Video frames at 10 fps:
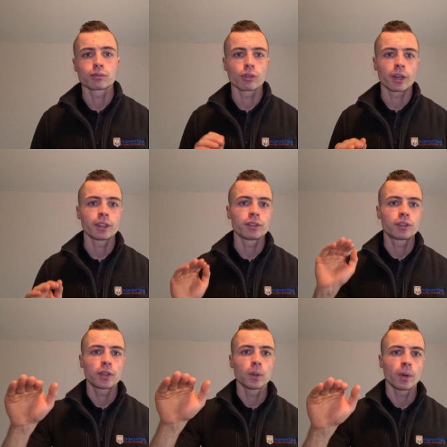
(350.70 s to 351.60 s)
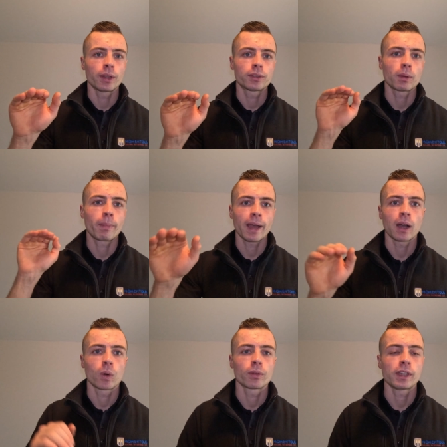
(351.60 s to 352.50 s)
running to it to
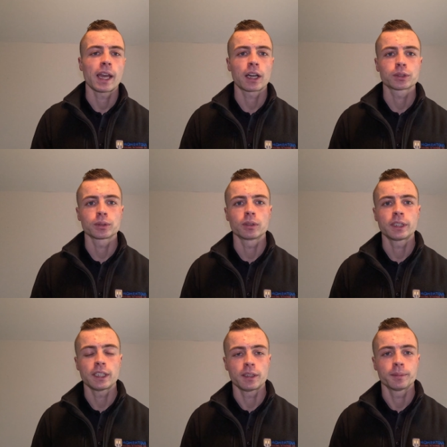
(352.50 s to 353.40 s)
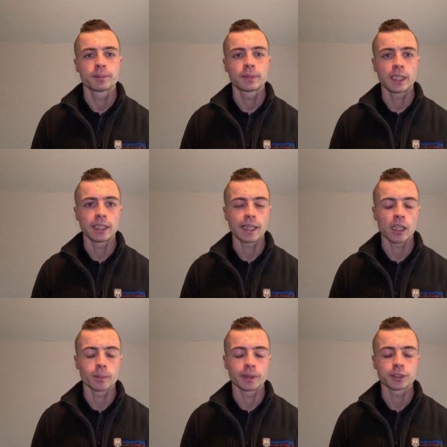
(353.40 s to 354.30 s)
power the actual heating
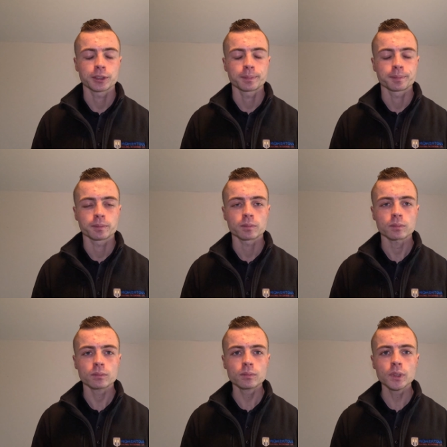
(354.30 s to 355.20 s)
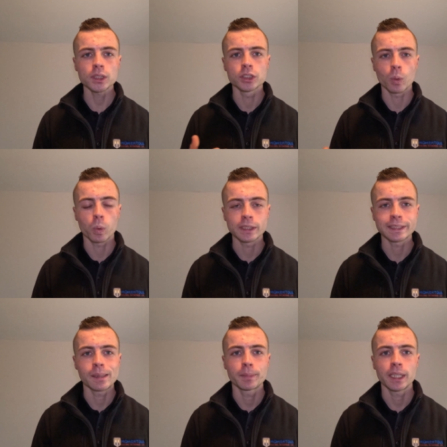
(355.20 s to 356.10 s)
elements. So what does
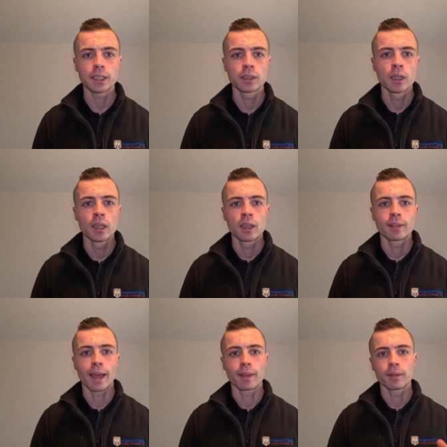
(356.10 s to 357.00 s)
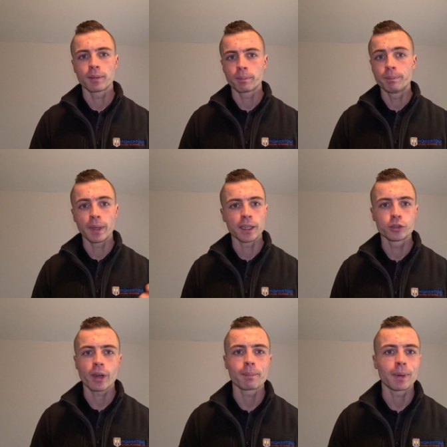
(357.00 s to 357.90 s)
that mean? That big
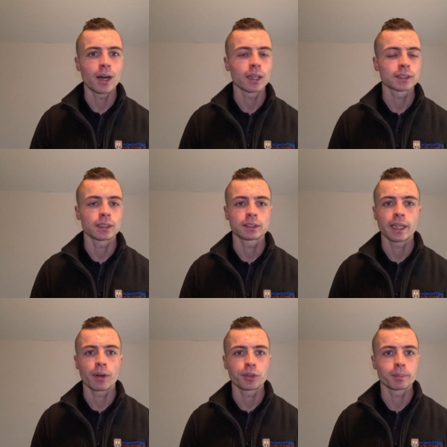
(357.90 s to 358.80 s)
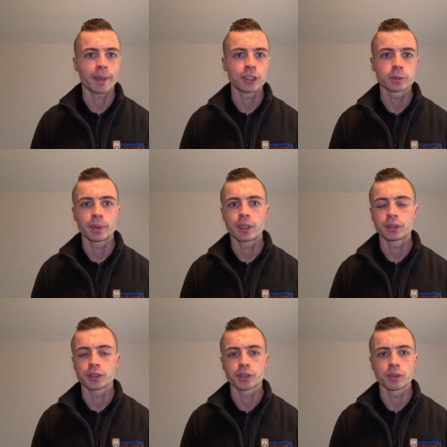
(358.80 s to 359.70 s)
gray box that's down in your basement and
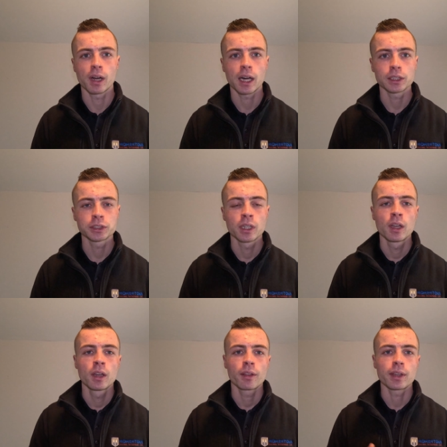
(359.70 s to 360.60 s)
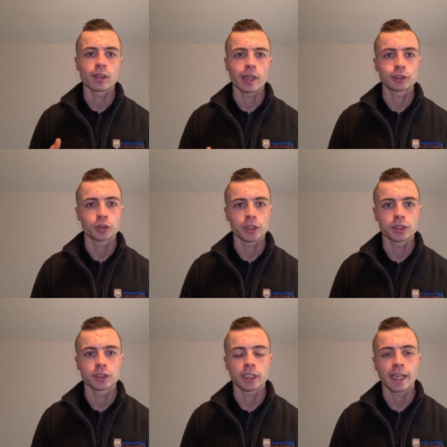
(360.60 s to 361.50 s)
your garage, the
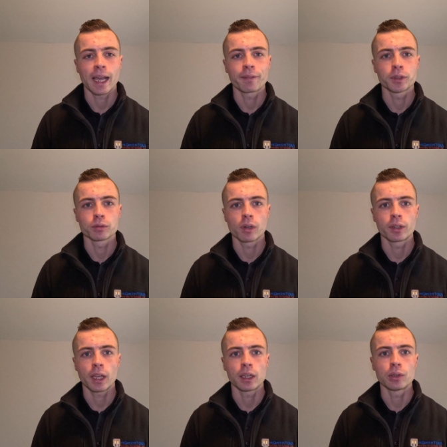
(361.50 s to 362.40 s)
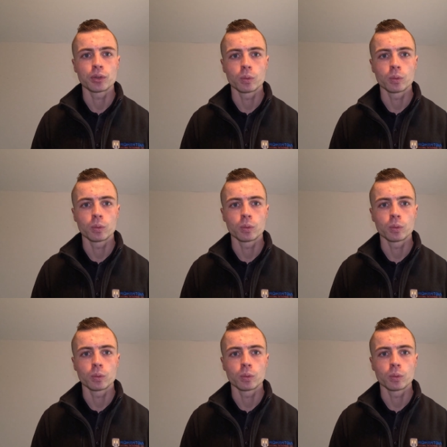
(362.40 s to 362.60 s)
electrician's going to have to run a new